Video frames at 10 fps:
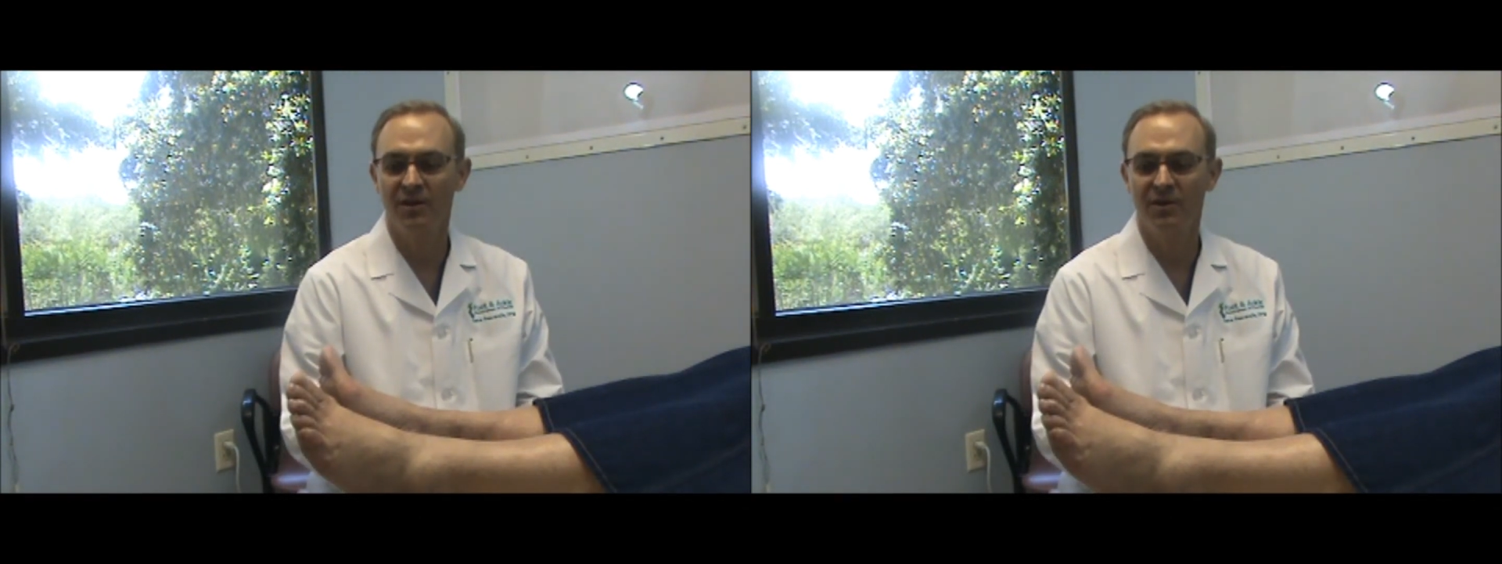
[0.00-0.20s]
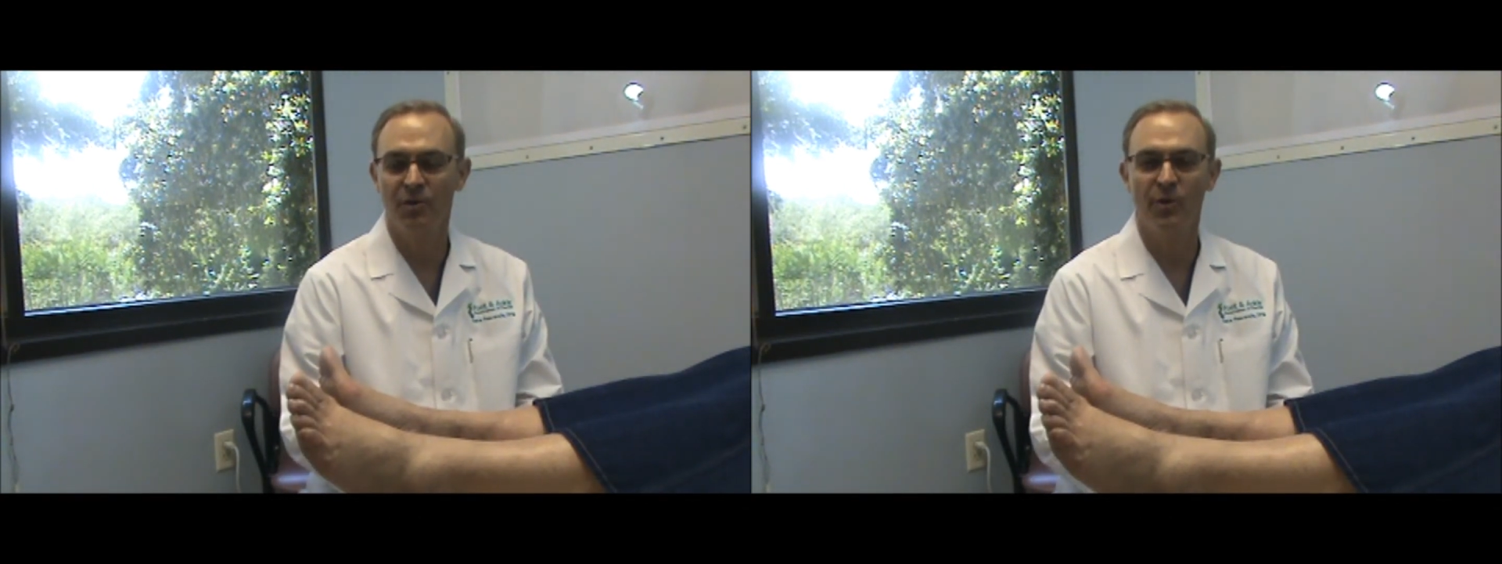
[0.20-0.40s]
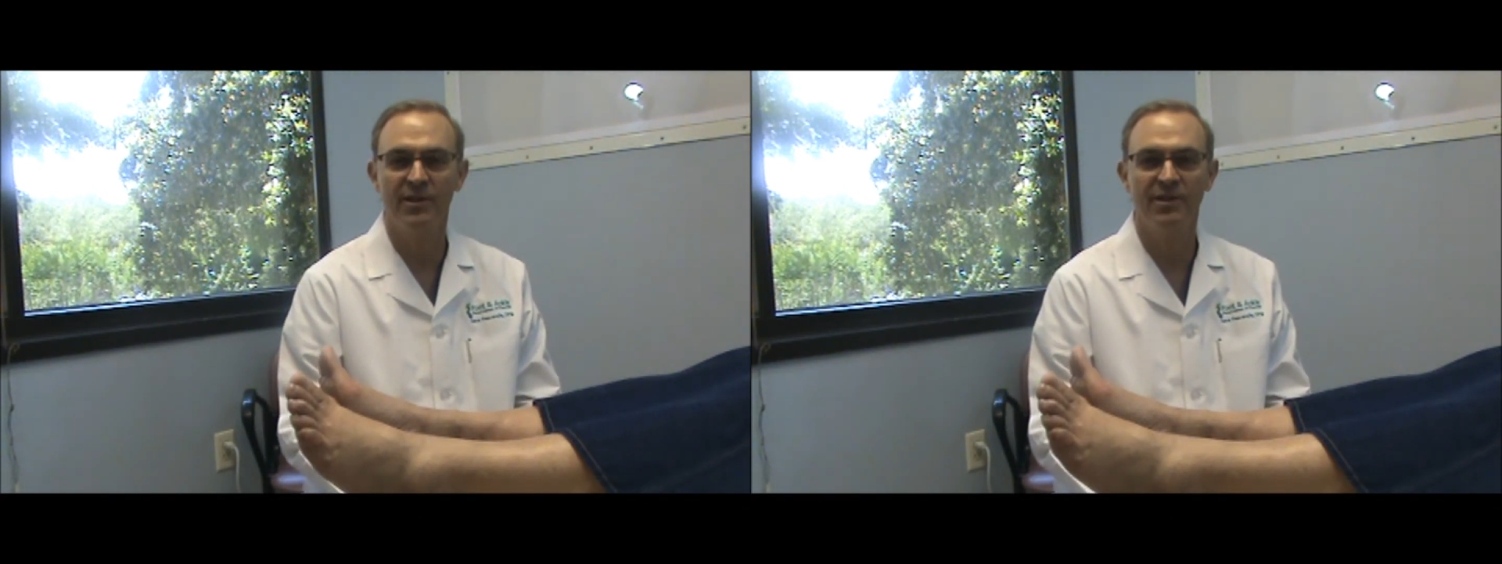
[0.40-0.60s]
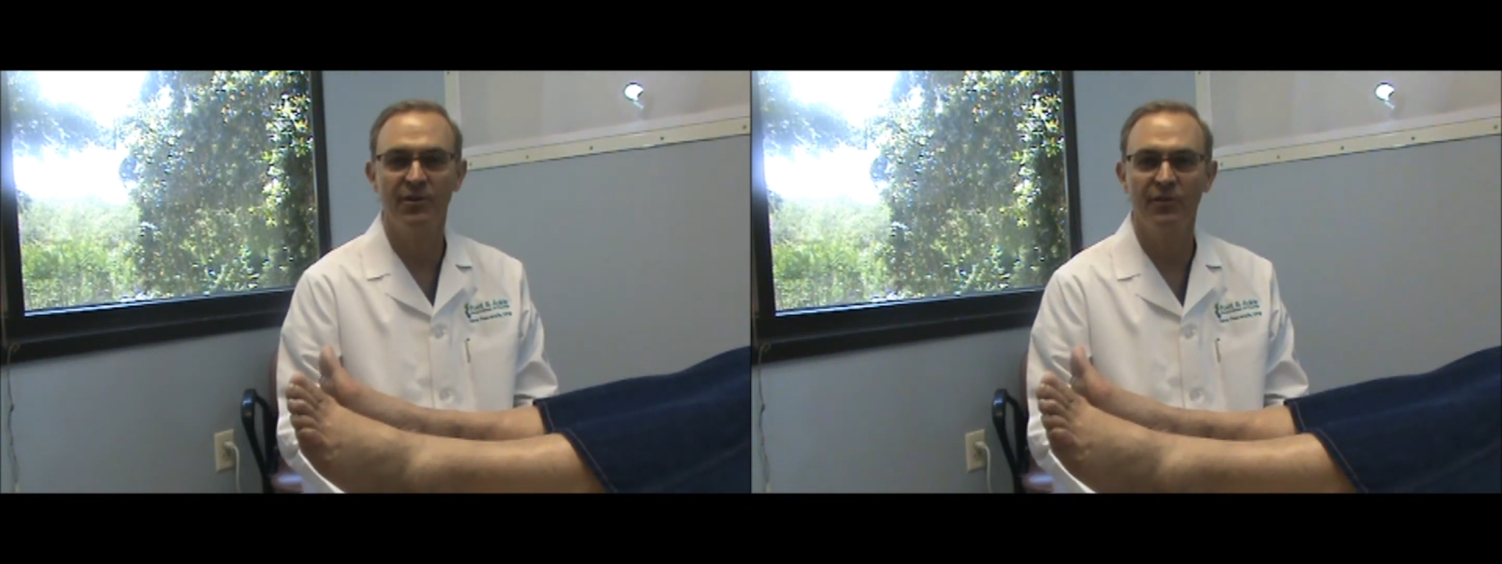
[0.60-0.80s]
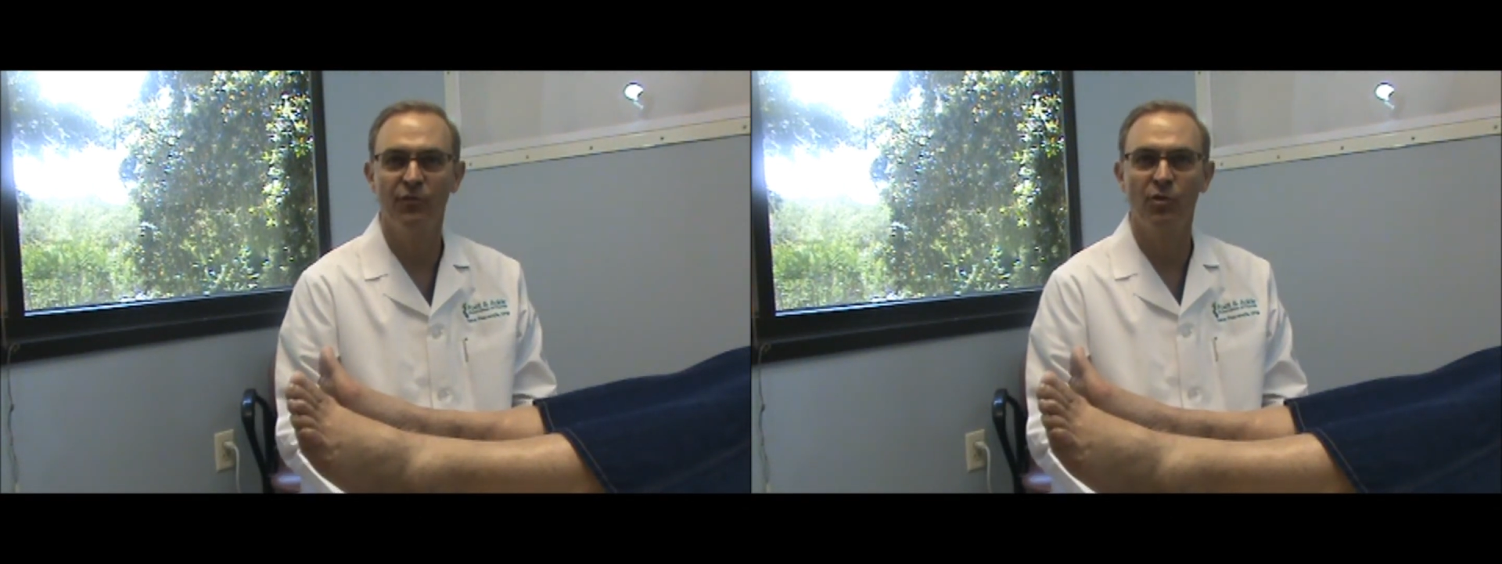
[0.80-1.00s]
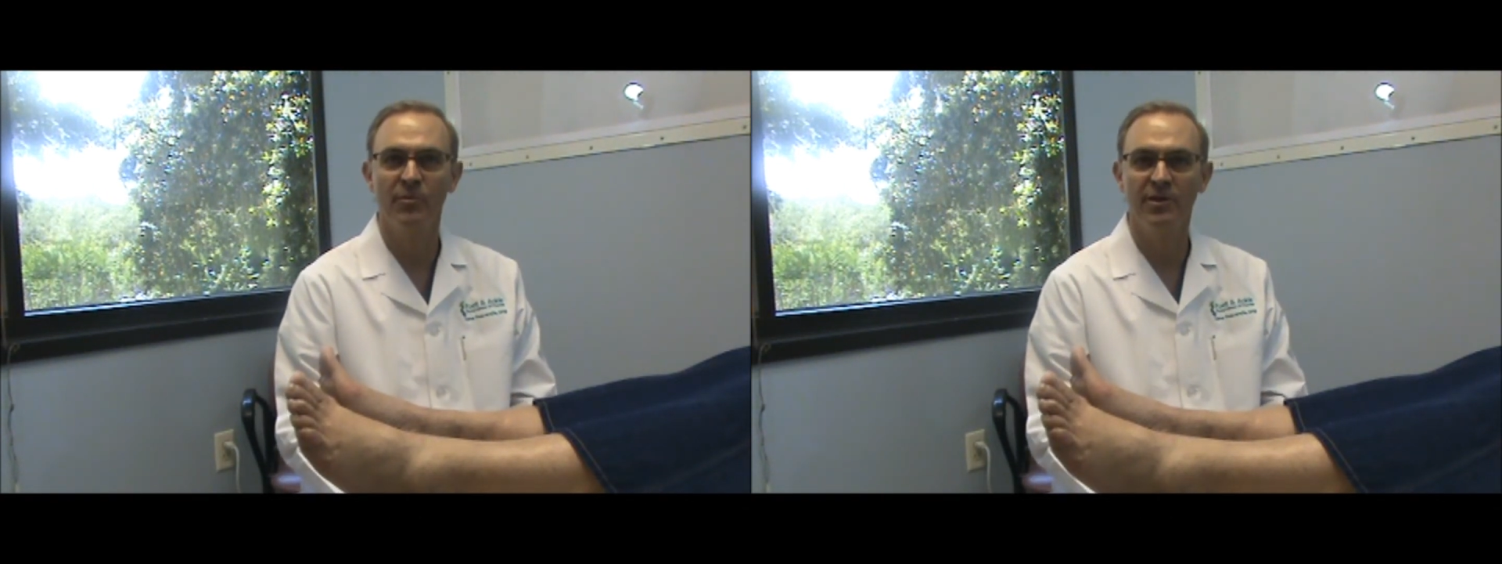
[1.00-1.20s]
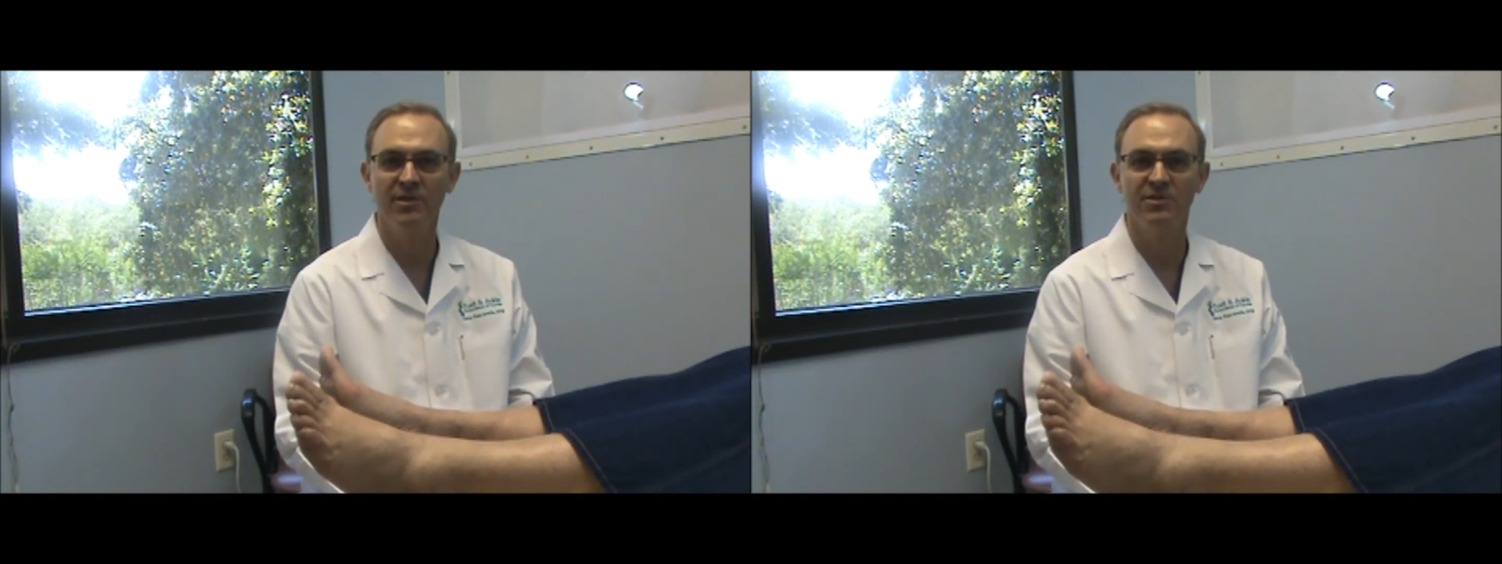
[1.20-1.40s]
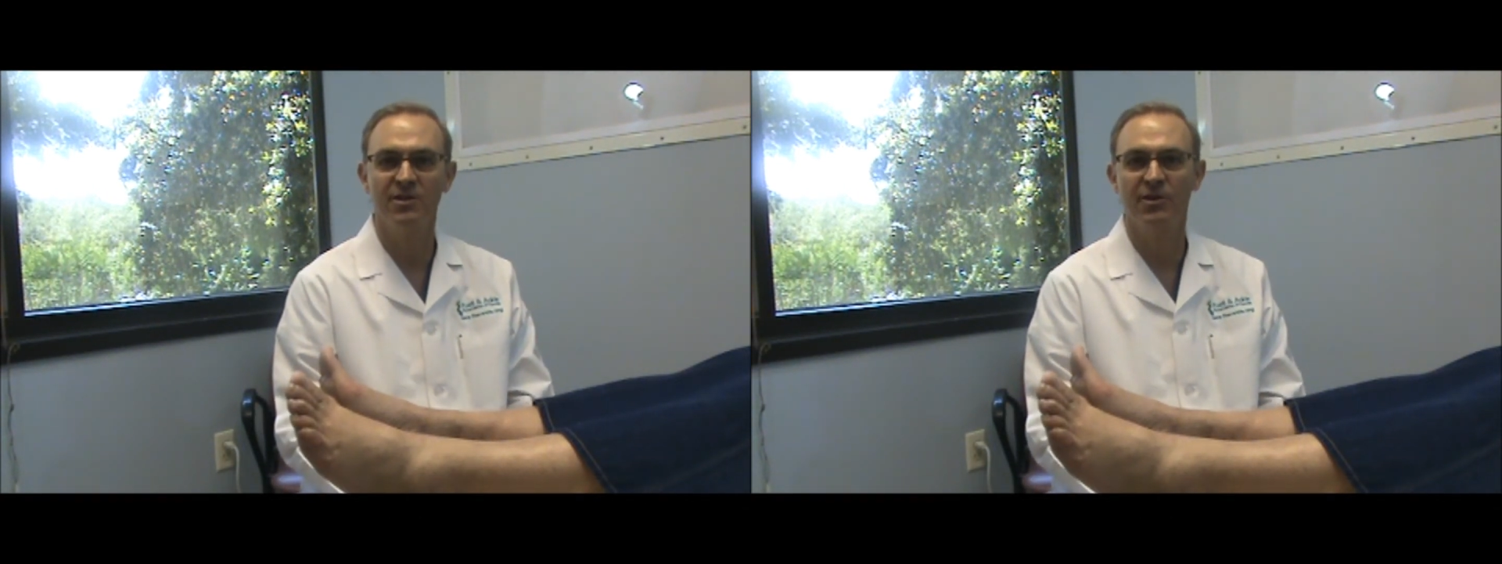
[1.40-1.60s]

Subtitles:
hereditary deformities that